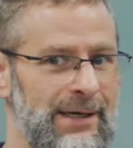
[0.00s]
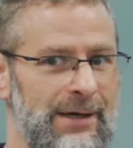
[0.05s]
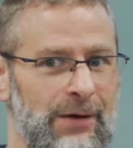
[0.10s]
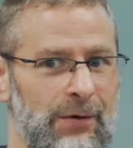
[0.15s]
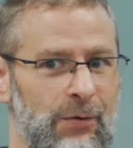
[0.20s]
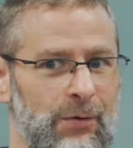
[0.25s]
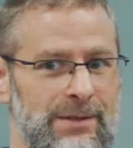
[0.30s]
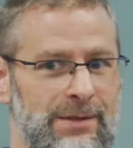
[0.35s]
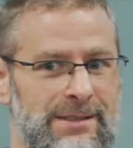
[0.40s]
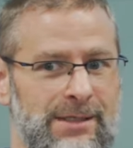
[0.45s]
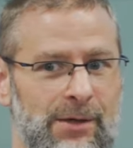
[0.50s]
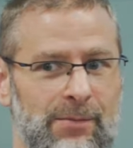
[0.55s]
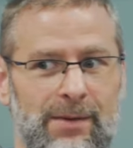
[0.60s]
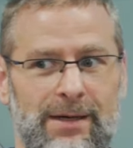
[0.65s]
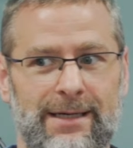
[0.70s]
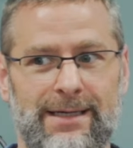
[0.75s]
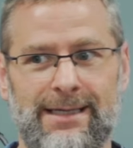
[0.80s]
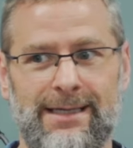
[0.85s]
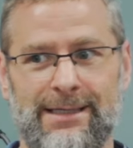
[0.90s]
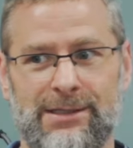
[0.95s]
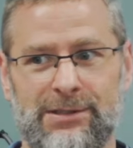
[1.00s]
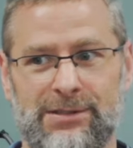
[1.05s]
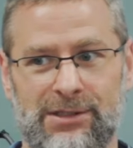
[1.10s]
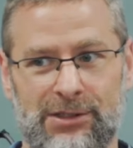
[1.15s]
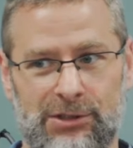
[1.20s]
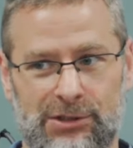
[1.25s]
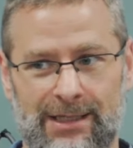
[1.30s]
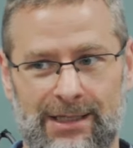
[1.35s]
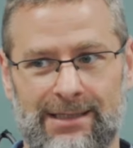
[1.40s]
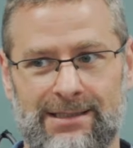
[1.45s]
When somebody
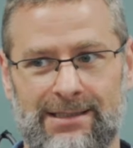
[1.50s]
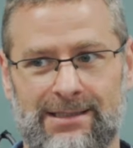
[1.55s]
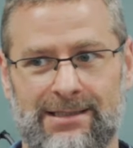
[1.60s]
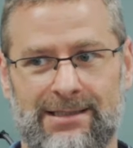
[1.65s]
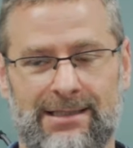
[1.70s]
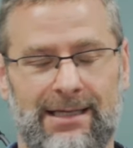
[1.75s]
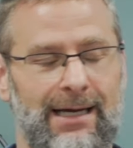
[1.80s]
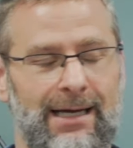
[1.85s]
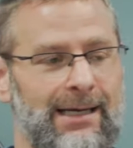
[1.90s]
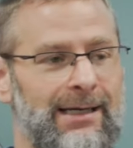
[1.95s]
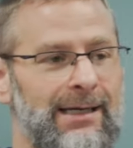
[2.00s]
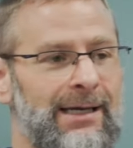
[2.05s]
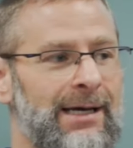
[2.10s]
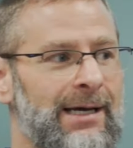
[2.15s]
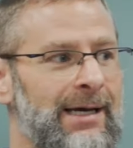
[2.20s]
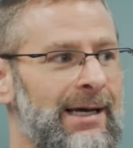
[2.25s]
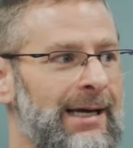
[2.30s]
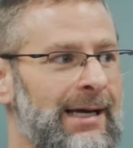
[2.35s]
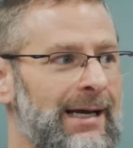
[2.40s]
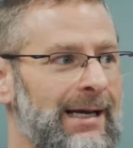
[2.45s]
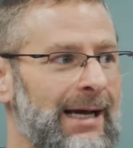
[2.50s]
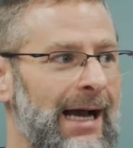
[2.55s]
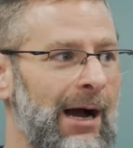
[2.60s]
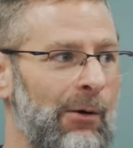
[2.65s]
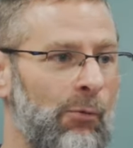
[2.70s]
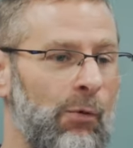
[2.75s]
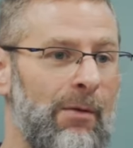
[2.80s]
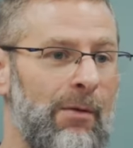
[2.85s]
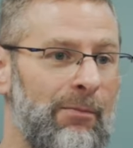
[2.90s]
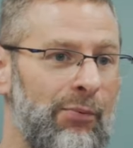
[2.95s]
suggests that at
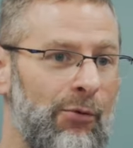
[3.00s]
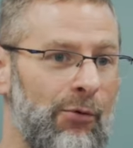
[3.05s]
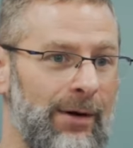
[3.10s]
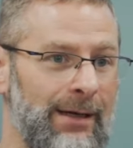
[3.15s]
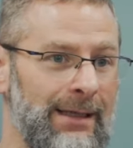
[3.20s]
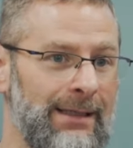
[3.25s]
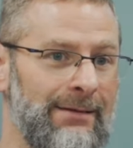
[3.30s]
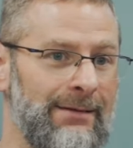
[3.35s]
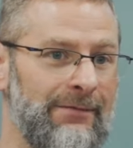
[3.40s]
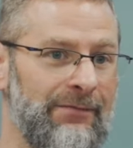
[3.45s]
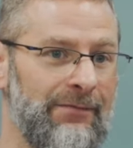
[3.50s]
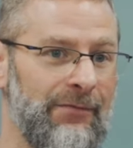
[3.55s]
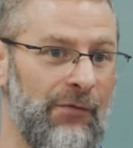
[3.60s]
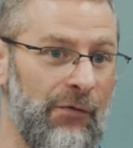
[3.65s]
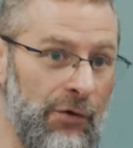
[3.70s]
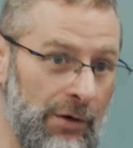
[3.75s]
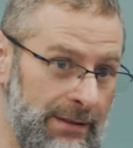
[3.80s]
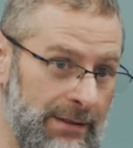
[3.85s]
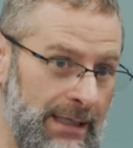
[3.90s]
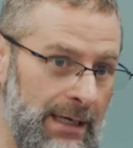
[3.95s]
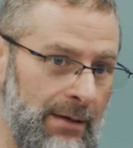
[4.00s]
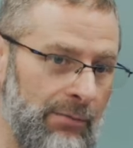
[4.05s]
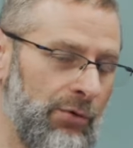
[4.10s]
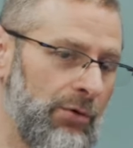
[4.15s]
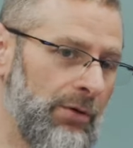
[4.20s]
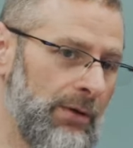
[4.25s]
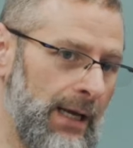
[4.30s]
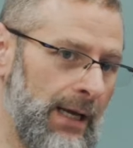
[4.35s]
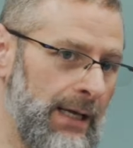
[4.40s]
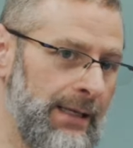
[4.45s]
one point, for
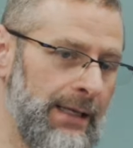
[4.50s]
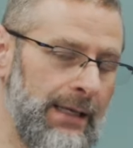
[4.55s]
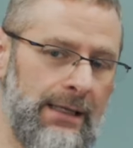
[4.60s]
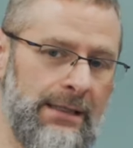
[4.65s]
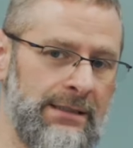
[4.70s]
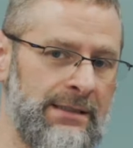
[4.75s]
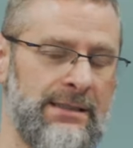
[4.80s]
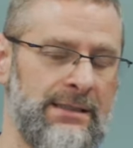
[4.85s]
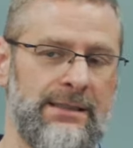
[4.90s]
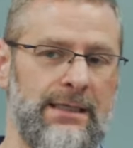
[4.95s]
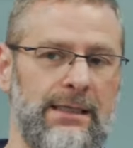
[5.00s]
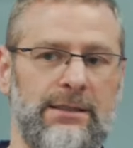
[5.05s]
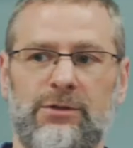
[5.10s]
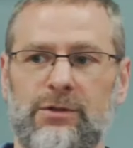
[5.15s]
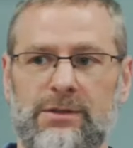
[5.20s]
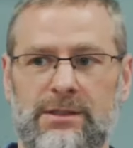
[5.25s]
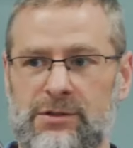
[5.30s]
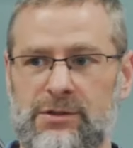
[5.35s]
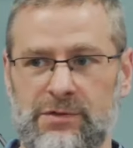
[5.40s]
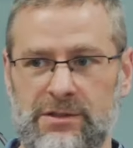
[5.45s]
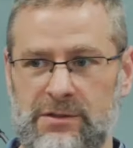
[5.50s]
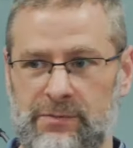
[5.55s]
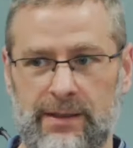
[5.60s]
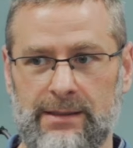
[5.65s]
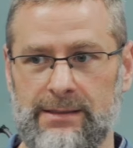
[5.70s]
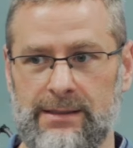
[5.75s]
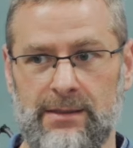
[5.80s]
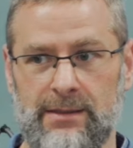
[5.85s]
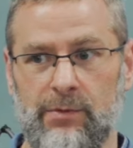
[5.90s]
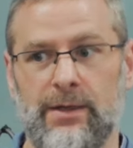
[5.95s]
example, and this is not to
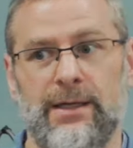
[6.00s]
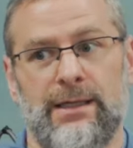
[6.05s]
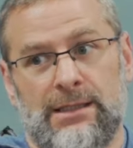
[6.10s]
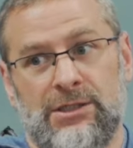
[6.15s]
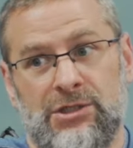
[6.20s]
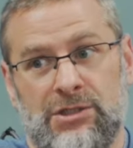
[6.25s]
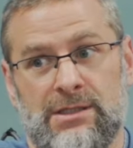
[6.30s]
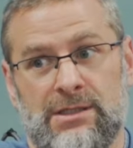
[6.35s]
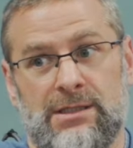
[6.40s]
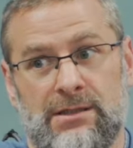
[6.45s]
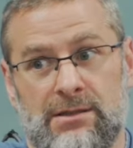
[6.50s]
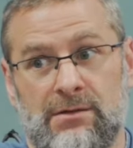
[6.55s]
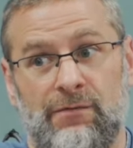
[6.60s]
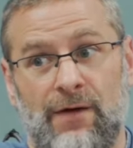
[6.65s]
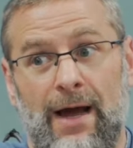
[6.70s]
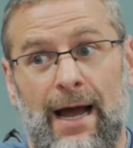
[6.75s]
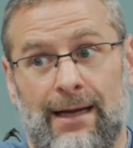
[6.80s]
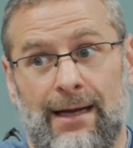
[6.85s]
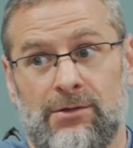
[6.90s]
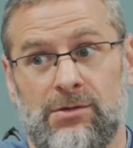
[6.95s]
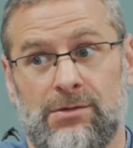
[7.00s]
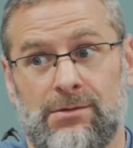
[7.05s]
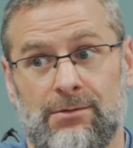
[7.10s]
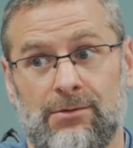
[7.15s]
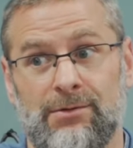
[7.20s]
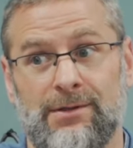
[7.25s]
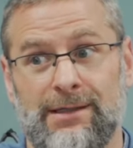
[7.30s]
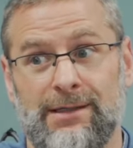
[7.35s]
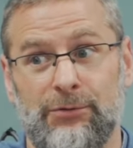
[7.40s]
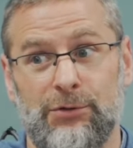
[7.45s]
disrespect anybody, it's just the facts, okay?